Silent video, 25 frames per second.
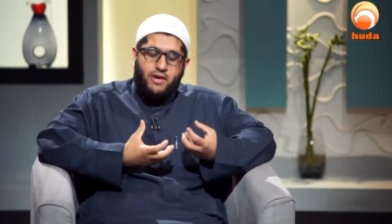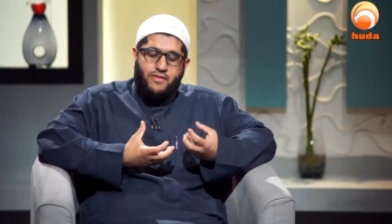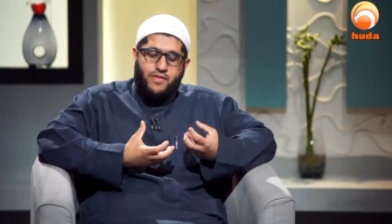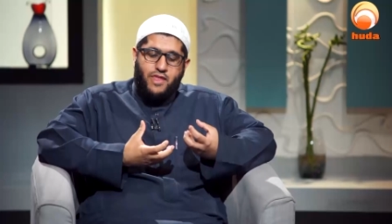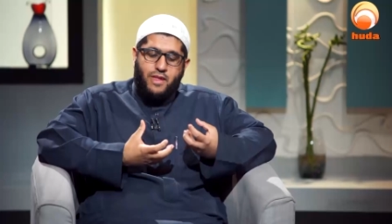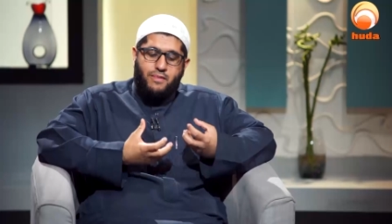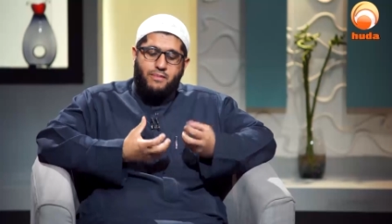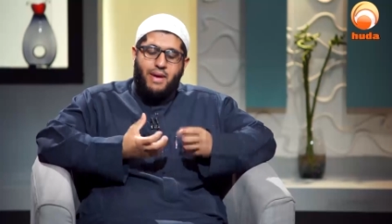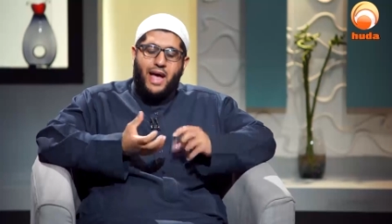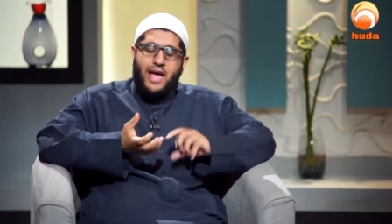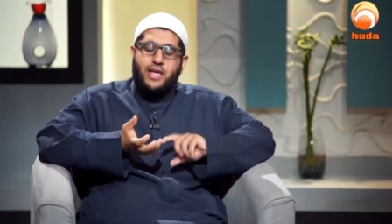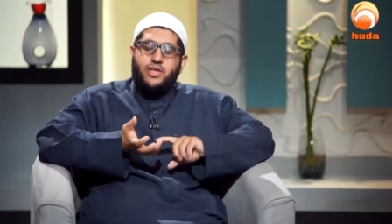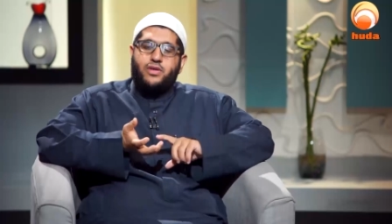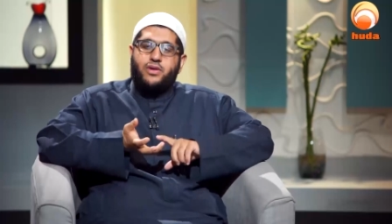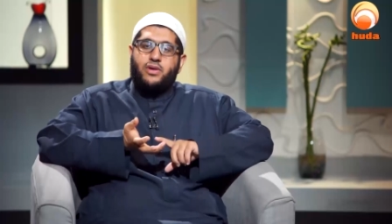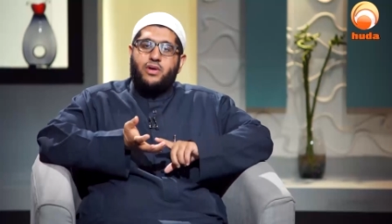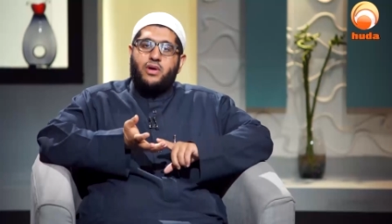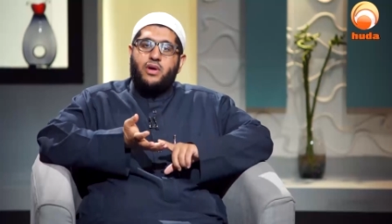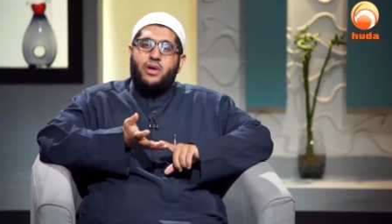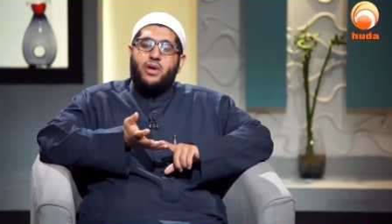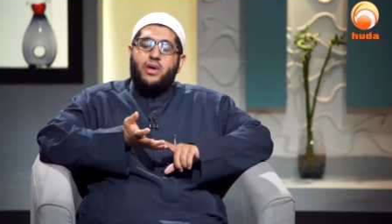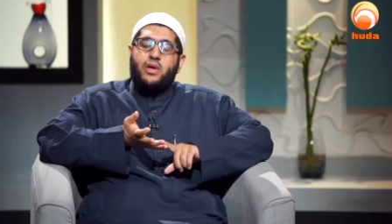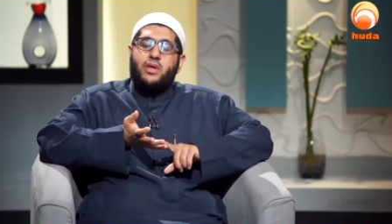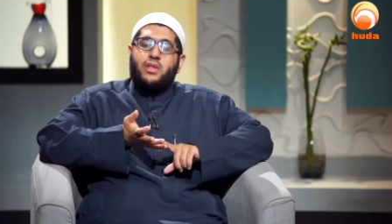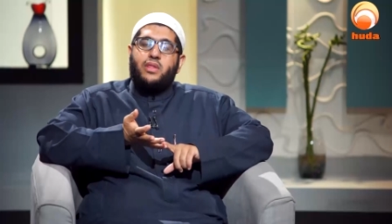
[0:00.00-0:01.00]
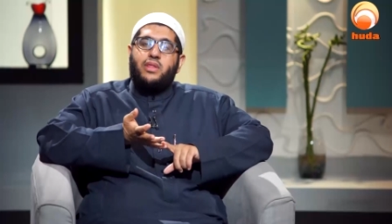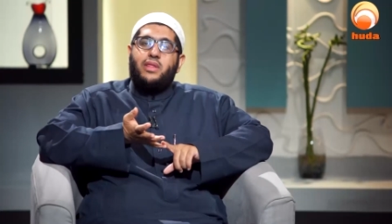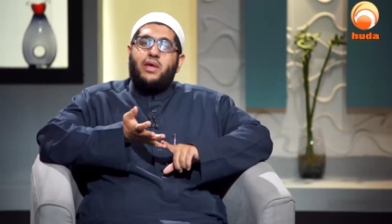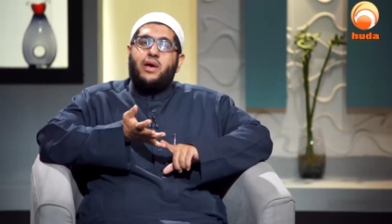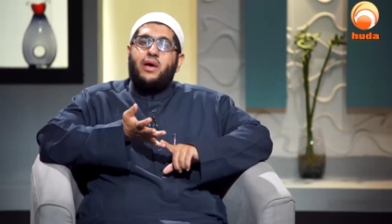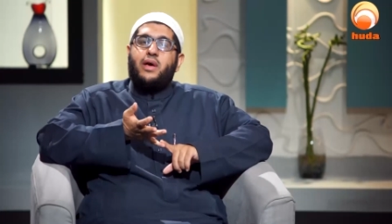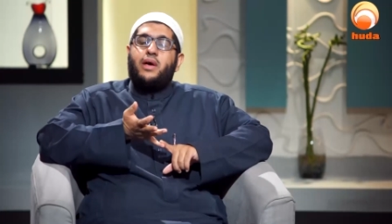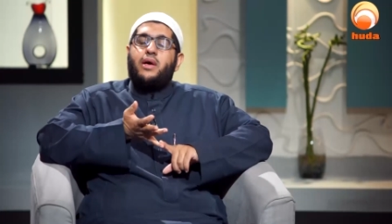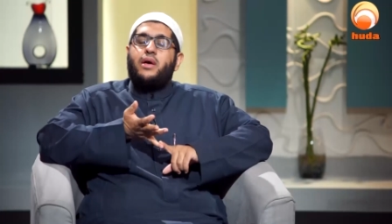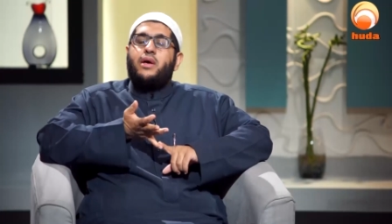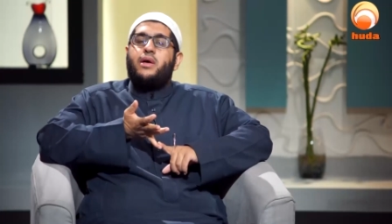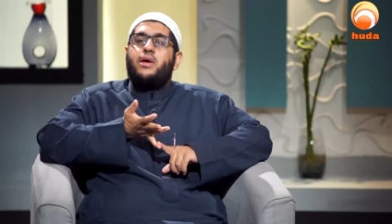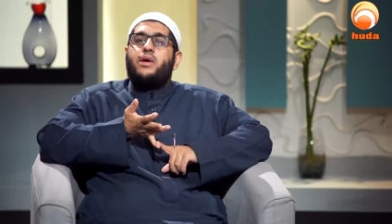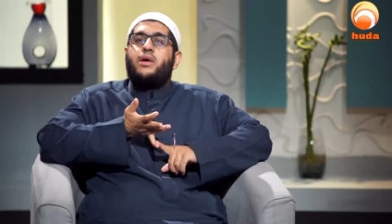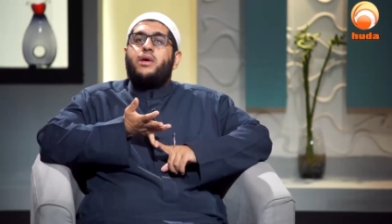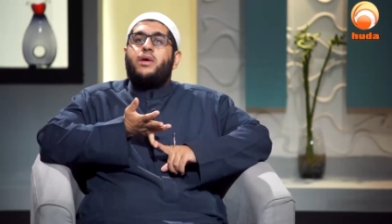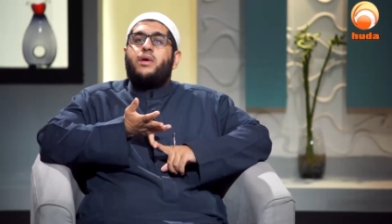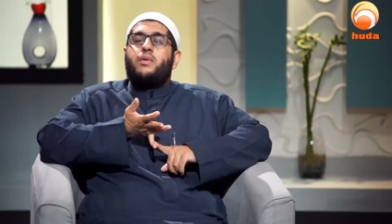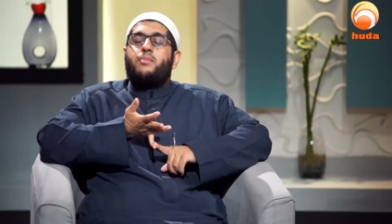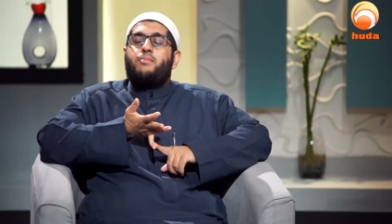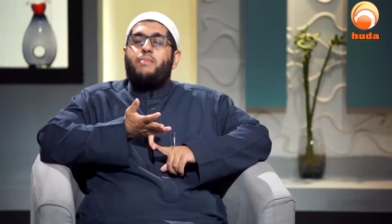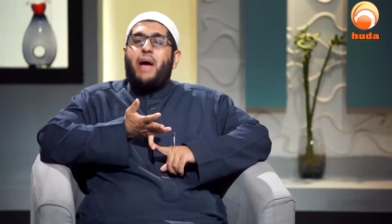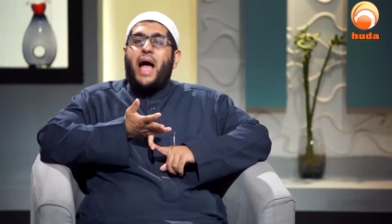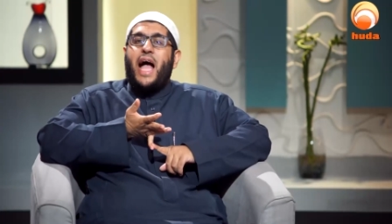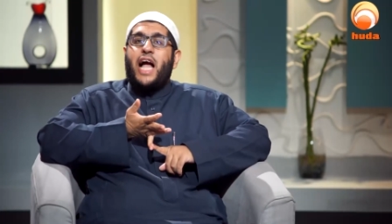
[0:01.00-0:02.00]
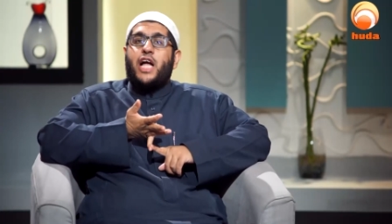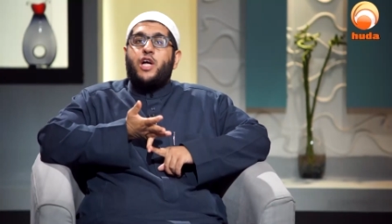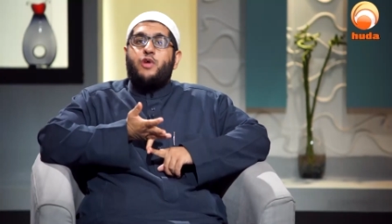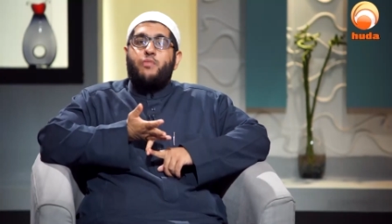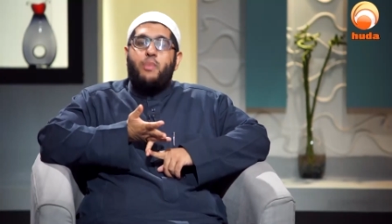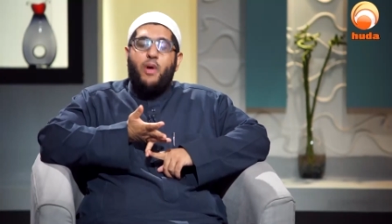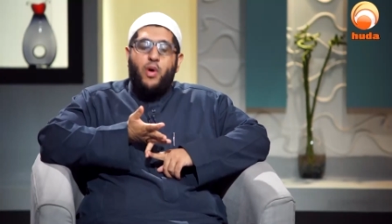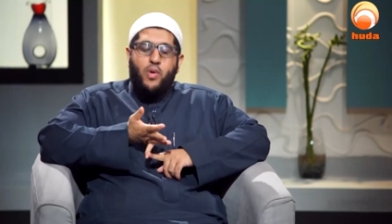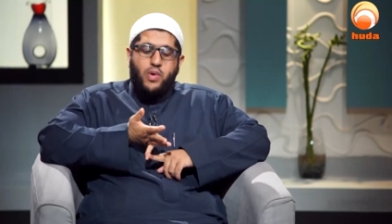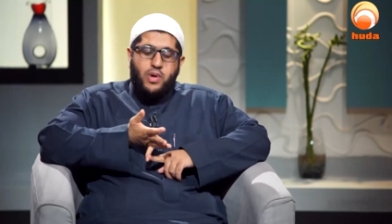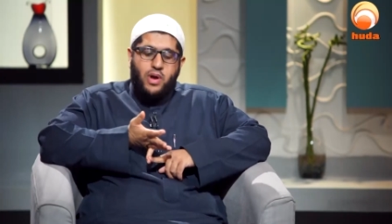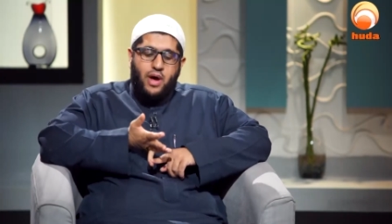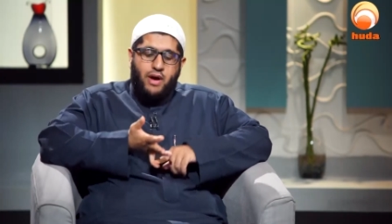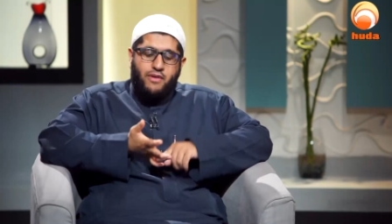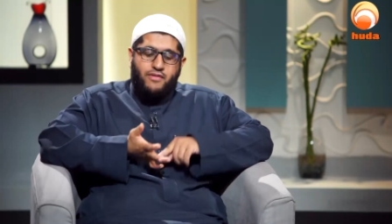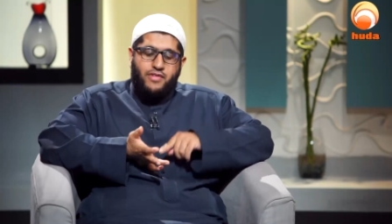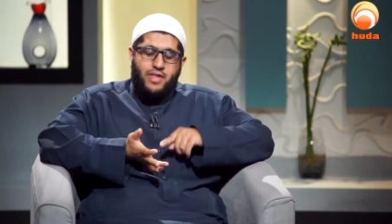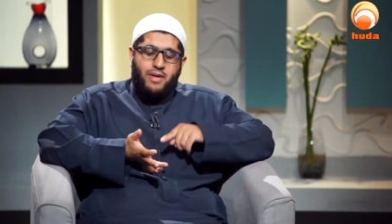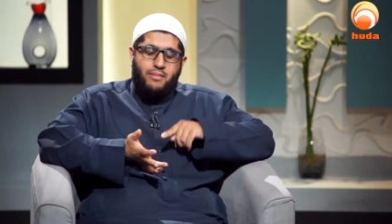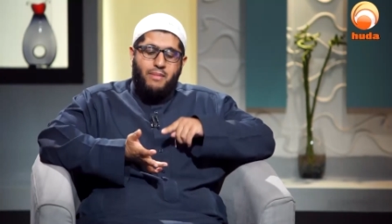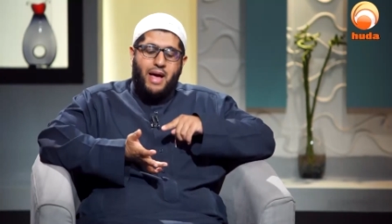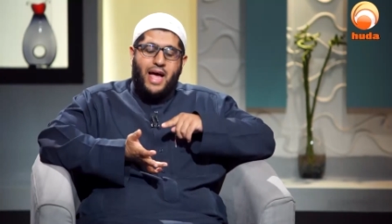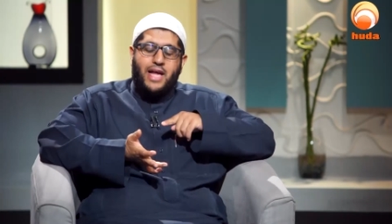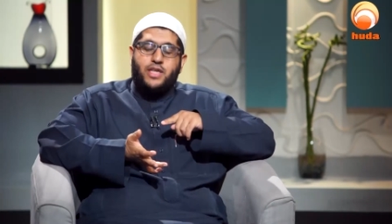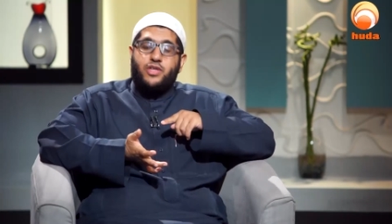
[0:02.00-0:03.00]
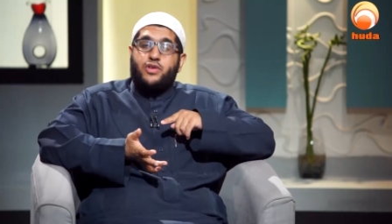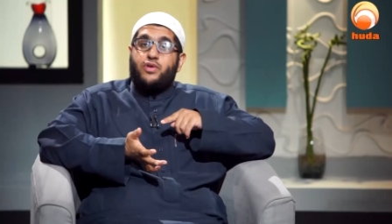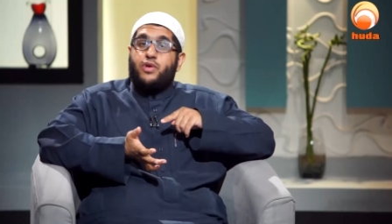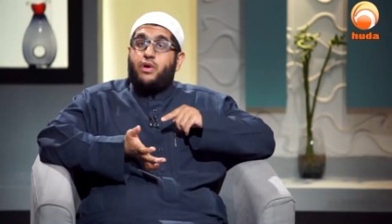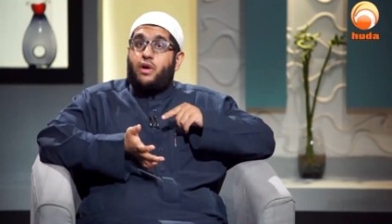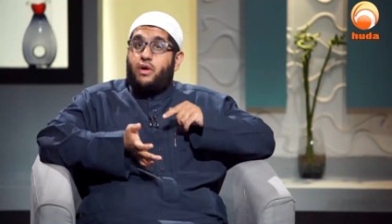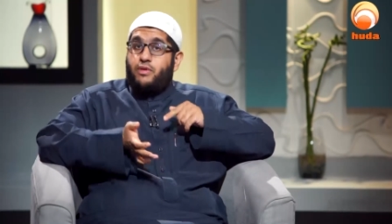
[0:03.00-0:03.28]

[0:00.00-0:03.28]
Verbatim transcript: of the matter, the backbone of the matter,